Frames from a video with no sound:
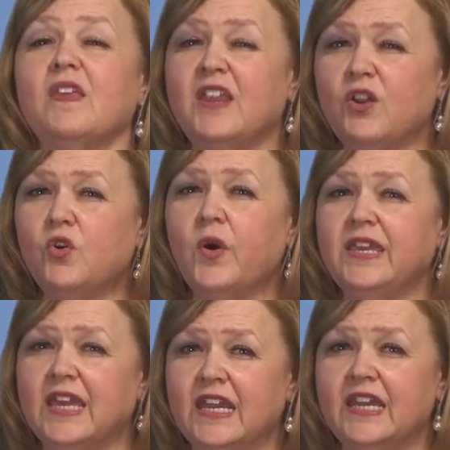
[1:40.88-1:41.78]
they don't
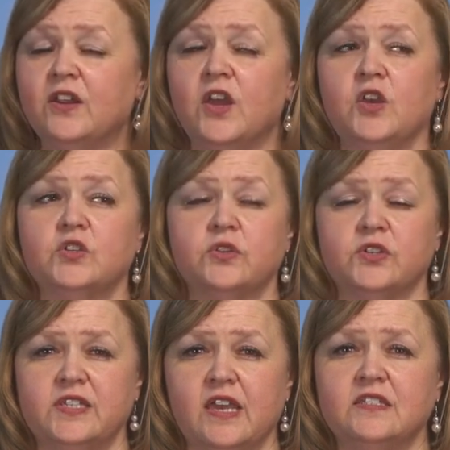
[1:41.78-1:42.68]
quite get it. So, they're
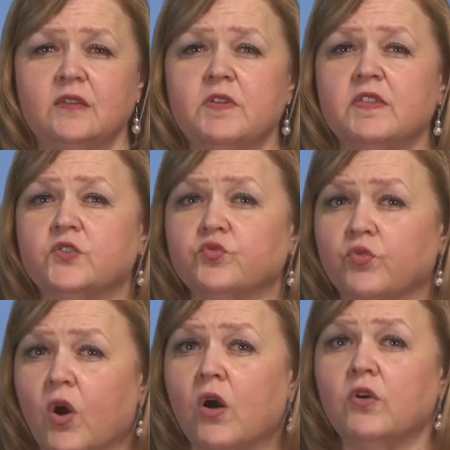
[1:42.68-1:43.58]
saying something that's
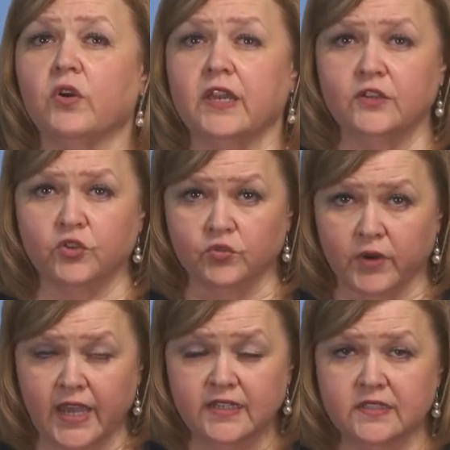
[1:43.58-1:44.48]
wrong or
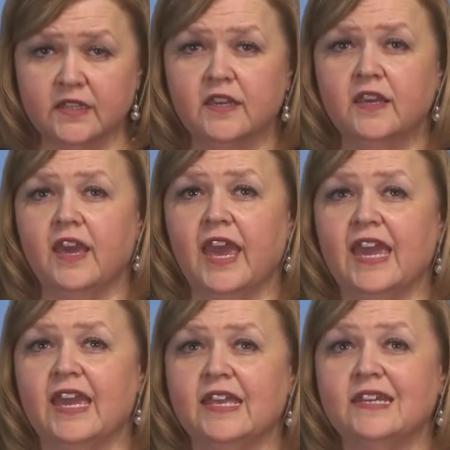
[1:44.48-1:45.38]
incorrect.
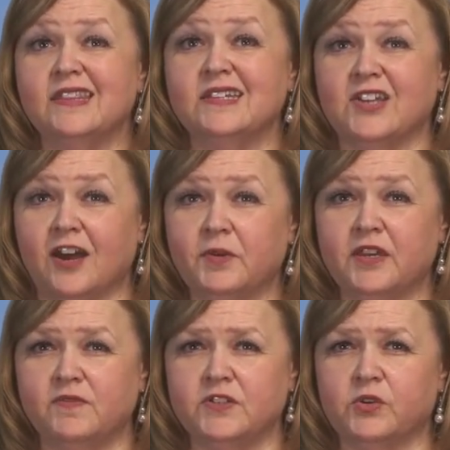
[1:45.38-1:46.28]
And the topic
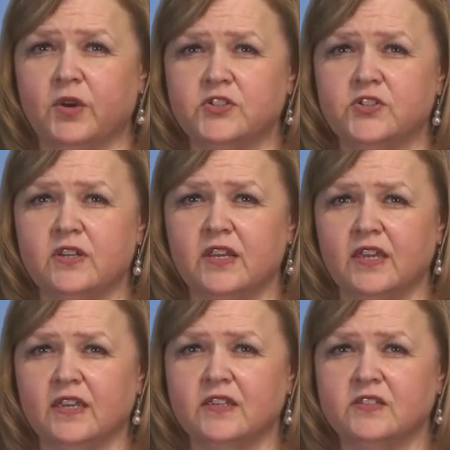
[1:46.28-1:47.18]
of this question
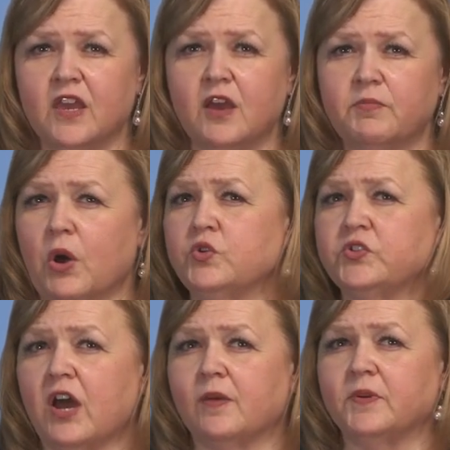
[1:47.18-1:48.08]
is
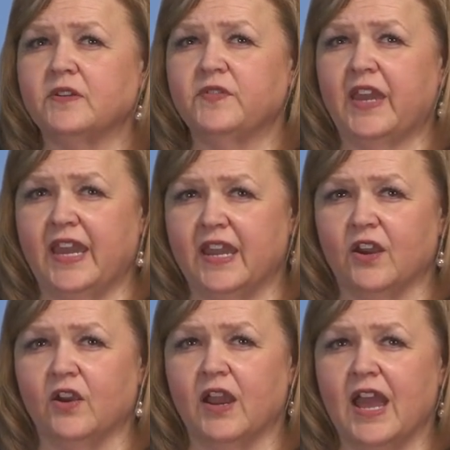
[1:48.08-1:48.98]
postoperative
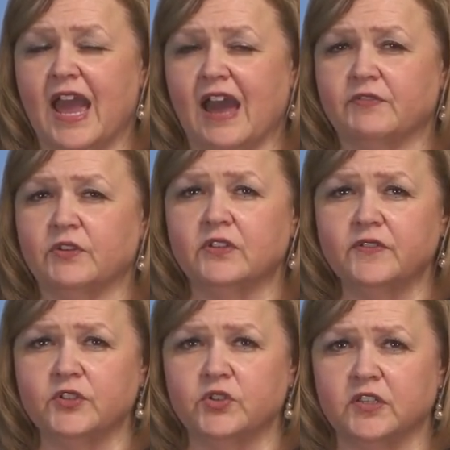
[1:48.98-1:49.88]
care after a
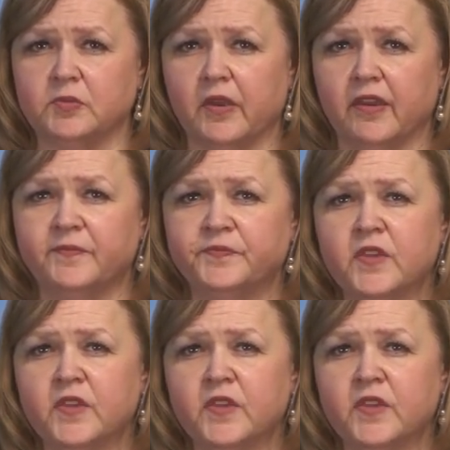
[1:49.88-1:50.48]
liver transplant.